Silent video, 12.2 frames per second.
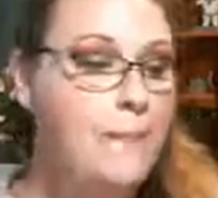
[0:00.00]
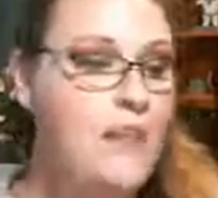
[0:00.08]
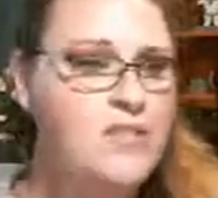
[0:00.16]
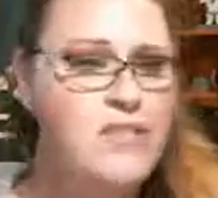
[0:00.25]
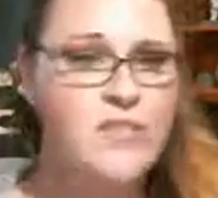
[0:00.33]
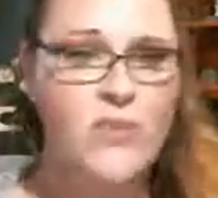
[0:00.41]

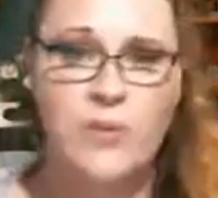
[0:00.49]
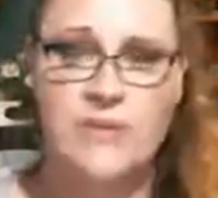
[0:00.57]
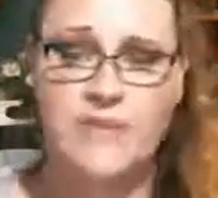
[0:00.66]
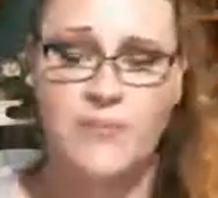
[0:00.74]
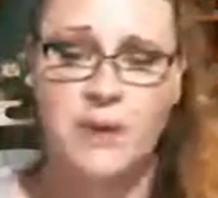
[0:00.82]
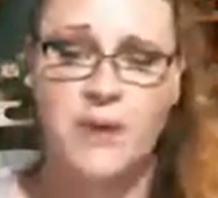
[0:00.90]
She's always
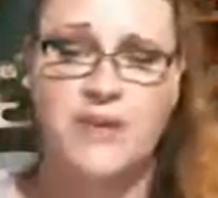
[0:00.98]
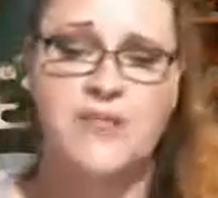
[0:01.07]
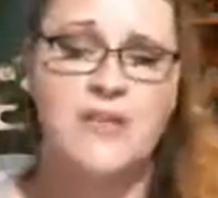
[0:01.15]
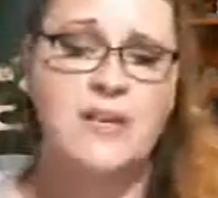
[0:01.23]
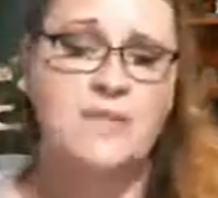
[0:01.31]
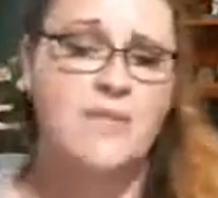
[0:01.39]
lived by
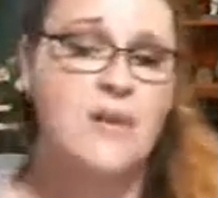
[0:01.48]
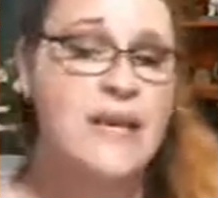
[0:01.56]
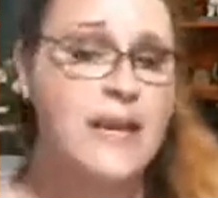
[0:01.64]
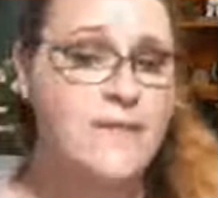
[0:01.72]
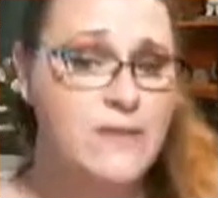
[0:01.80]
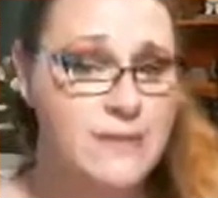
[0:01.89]
herself
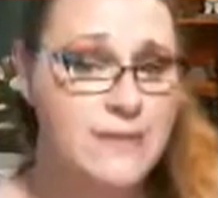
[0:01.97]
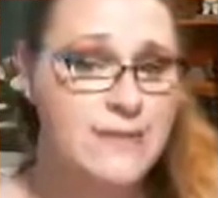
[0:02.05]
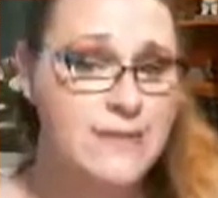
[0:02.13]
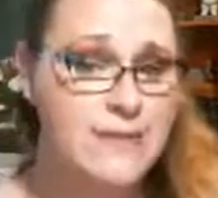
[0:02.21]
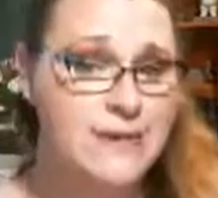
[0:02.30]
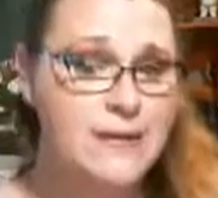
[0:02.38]
ever since
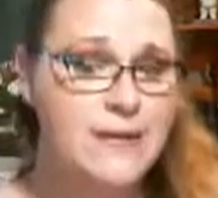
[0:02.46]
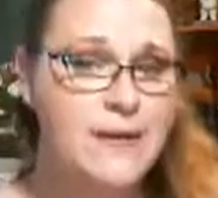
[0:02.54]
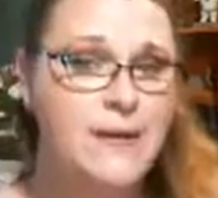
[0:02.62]
then.